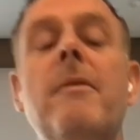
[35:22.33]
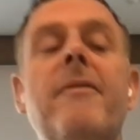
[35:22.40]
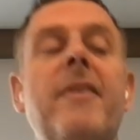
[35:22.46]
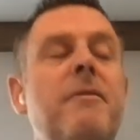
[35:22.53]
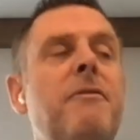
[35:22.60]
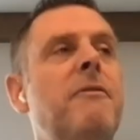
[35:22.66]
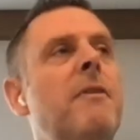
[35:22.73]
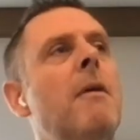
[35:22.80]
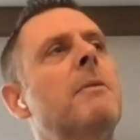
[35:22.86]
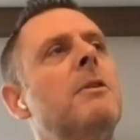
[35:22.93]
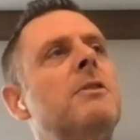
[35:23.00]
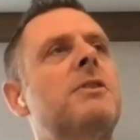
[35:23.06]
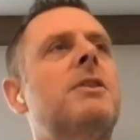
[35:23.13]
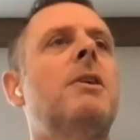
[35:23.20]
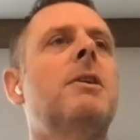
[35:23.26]
have had a phenomenal
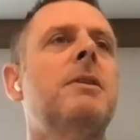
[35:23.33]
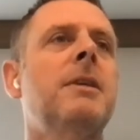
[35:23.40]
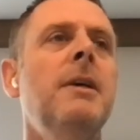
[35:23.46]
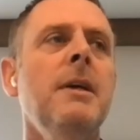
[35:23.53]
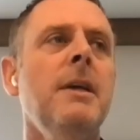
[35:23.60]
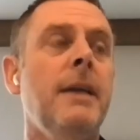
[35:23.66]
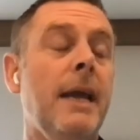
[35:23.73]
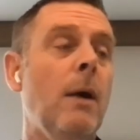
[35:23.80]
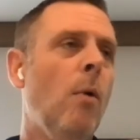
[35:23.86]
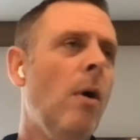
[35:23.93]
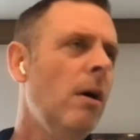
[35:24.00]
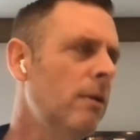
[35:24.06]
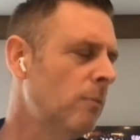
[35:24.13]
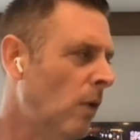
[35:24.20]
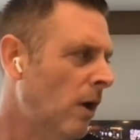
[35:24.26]
start. Yeah,
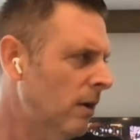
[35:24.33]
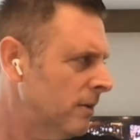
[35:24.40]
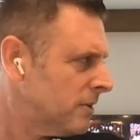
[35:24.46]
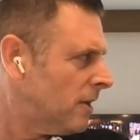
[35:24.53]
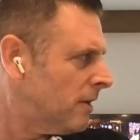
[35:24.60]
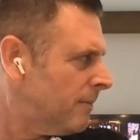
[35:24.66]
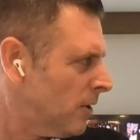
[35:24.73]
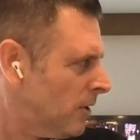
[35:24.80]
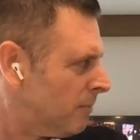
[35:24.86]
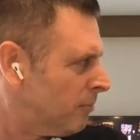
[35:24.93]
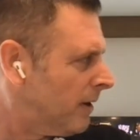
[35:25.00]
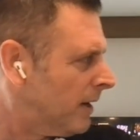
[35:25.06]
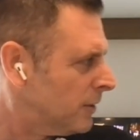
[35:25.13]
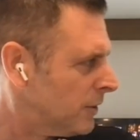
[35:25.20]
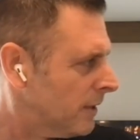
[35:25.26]
Waller's got to be under
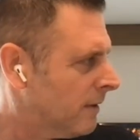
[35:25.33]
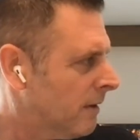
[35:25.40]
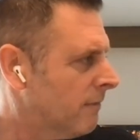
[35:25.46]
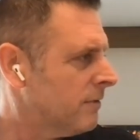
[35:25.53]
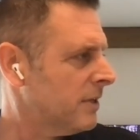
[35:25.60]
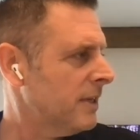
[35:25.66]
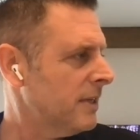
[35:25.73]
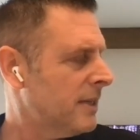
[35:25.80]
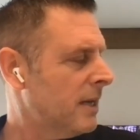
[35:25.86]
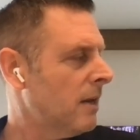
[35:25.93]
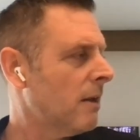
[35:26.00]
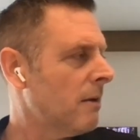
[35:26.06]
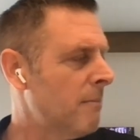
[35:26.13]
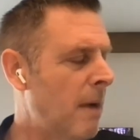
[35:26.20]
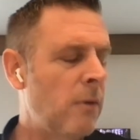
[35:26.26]
pressure. Obviously, he did a
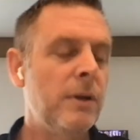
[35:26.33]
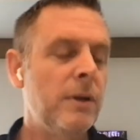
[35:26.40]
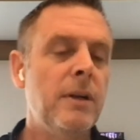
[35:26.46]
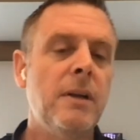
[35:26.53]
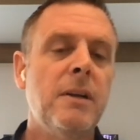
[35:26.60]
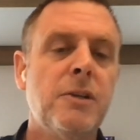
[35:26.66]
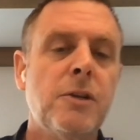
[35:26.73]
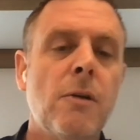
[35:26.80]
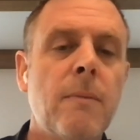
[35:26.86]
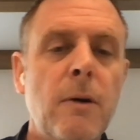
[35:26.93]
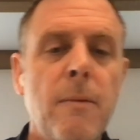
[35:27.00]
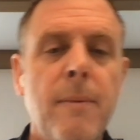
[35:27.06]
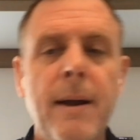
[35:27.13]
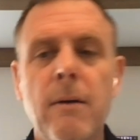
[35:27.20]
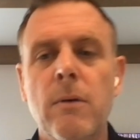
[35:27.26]
lot of moaning in the summer
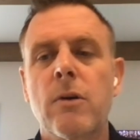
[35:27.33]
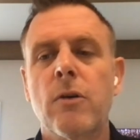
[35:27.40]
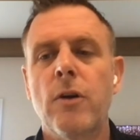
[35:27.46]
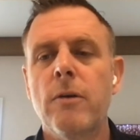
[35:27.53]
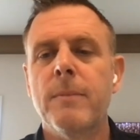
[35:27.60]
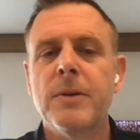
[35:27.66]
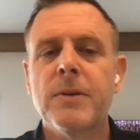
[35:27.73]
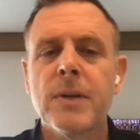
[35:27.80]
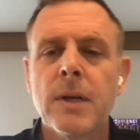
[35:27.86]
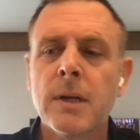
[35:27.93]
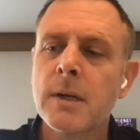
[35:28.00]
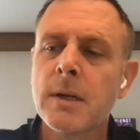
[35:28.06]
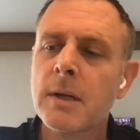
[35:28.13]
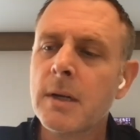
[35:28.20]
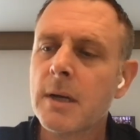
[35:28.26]
about recruitment.
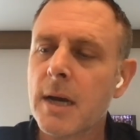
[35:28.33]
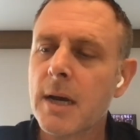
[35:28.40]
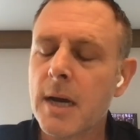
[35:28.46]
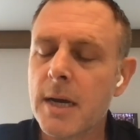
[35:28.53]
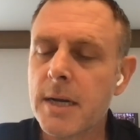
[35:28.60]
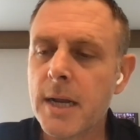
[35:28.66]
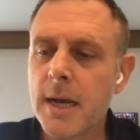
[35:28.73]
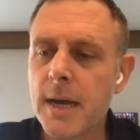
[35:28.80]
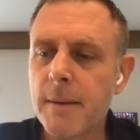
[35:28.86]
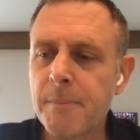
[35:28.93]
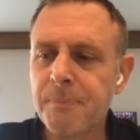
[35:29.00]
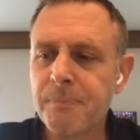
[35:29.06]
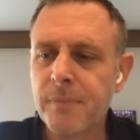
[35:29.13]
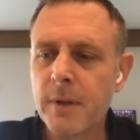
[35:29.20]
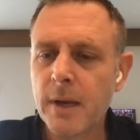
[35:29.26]
And,
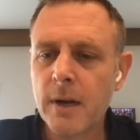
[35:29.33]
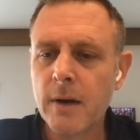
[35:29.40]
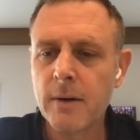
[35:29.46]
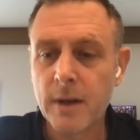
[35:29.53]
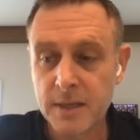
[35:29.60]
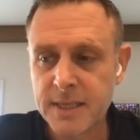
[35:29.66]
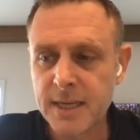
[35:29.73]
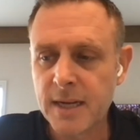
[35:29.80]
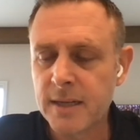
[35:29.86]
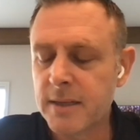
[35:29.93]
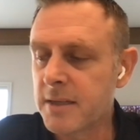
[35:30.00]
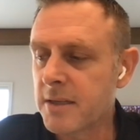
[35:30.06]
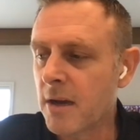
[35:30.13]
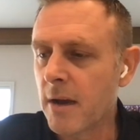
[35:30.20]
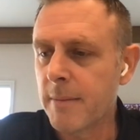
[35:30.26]
and I said at the
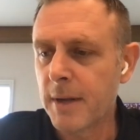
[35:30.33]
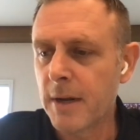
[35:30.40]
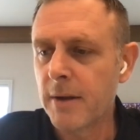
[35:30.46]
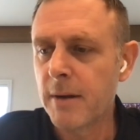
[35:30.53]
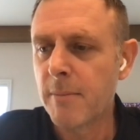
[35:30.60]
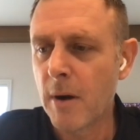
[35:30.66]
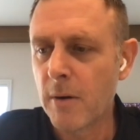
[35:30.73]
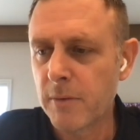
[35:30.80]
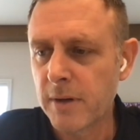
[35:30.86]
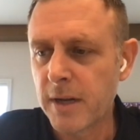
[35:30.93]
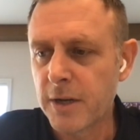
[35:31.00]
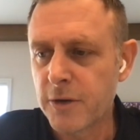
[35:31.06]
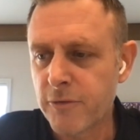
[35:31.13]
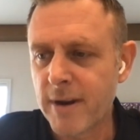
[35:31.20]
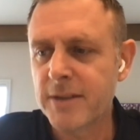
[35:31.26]
time, you're moaning at
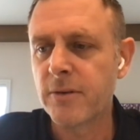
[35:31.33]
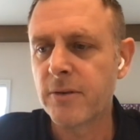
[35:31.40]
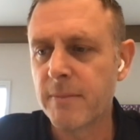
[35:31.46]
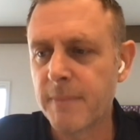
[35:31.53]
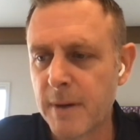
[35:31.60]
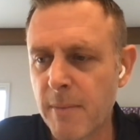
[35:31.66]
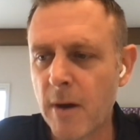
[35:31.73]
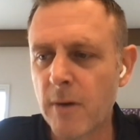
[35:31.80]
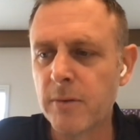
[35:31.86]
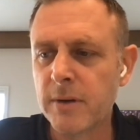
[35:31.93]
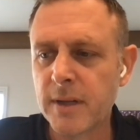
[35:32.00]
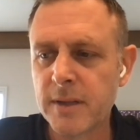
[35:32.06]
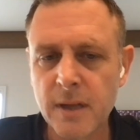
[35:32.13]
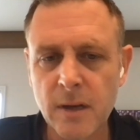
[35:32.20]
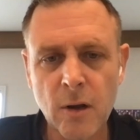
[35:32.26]
your dressing room, you're moaning
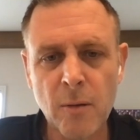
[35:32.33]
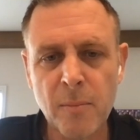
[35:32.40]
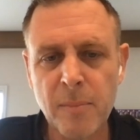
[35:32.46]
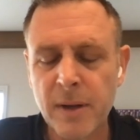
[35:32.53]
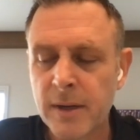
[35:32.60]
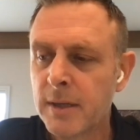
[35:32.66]
at the club.